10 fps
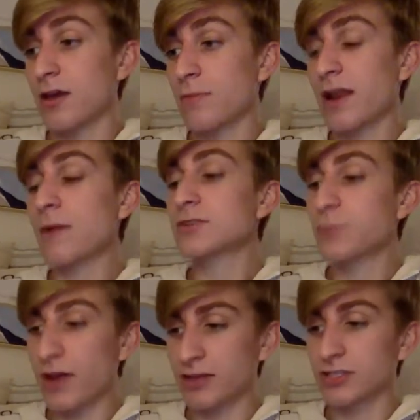But I was
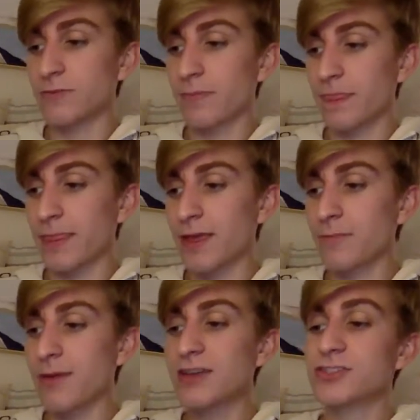patient.
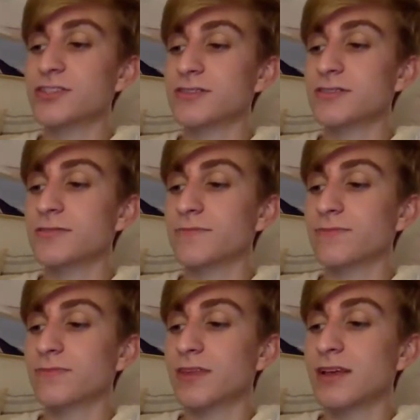Patience
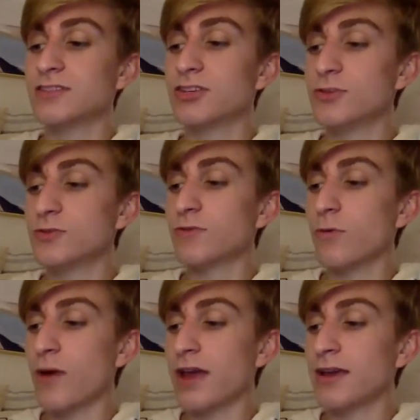is a useful
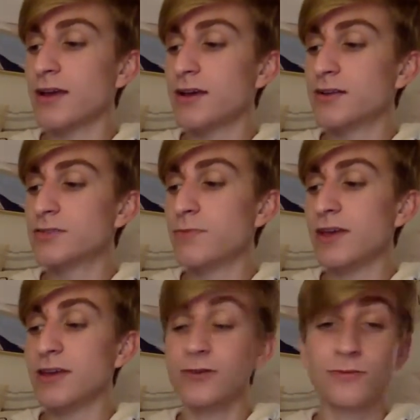way to
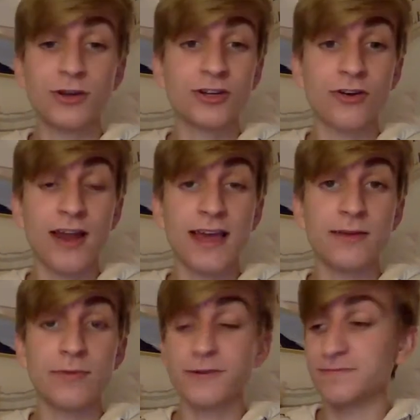be when you're an ape.